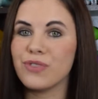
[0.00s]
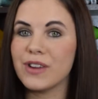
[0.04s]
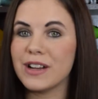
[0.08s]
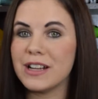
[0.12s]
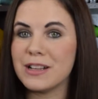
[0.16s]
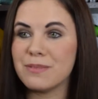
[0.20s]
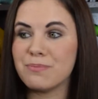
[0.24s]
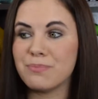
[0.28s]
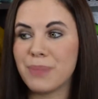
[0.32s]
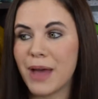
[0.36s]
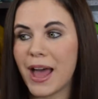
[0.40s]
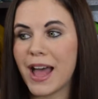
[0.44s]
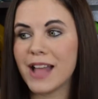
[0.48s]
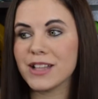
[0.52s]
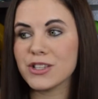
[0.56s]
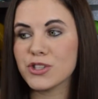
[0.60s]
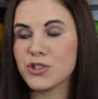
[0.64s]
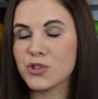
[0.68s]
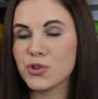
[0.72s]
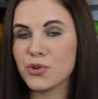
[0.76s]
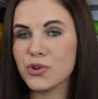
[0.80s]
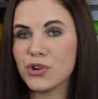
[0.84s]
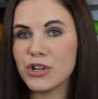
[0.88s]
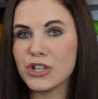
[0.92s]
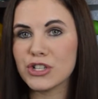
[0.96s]
really bad
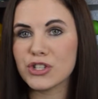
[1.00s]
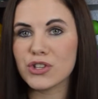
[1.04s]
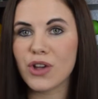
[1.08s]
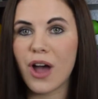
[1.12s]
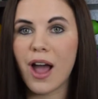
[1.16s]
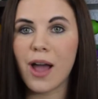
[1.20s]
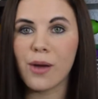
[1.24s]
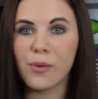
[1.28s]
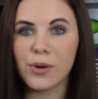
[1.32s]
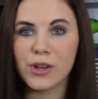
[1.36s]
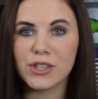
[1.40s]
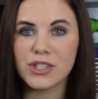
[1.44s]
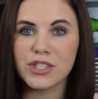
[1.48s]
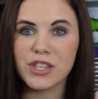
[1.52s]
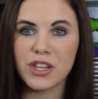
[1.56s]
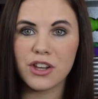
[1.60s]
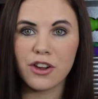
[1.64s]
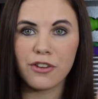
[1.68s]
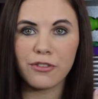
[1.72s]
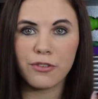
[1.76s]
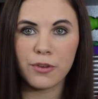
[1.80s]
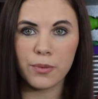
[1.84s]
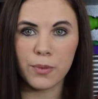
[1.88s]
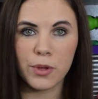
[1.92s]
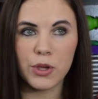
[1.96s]
stories. So I wanted to
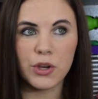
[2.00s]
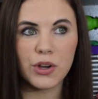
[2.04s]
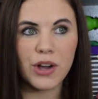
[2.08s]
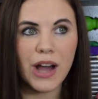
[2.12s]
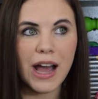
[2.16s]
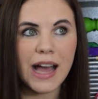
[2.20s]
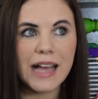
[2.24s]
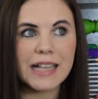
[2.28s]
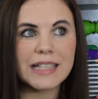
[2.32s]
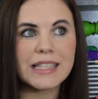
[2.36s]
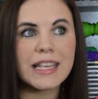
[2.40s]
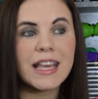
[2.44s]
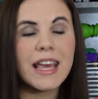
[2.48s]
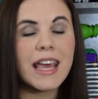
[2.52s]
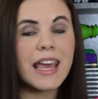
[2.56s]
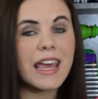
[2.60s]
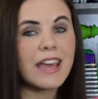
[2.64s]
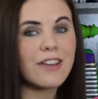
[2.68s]
hear from you guys.